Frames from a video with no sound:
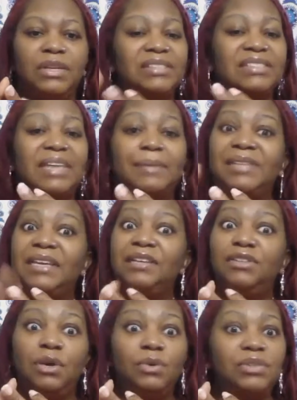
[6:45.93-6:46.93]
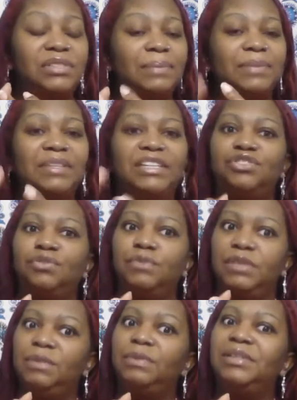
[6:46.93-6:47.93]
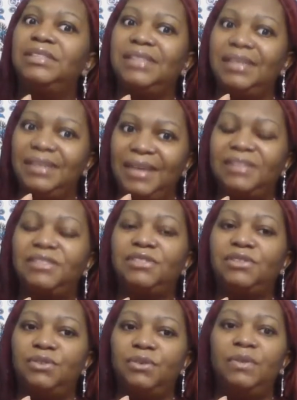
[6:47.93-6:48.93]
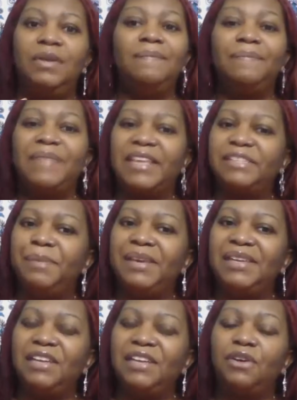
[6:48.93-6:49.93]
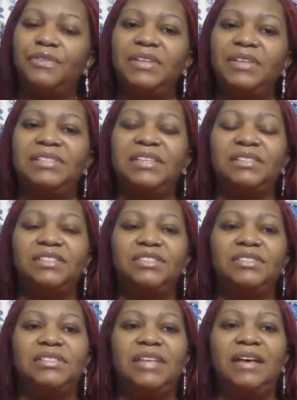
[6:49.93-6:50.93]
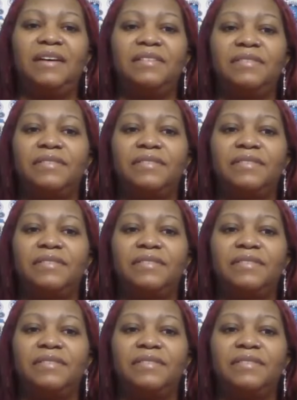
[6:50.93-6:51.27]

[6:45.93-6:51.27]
Stop saying no to something that you really want to say yes to. That's being inauthentic to yourself.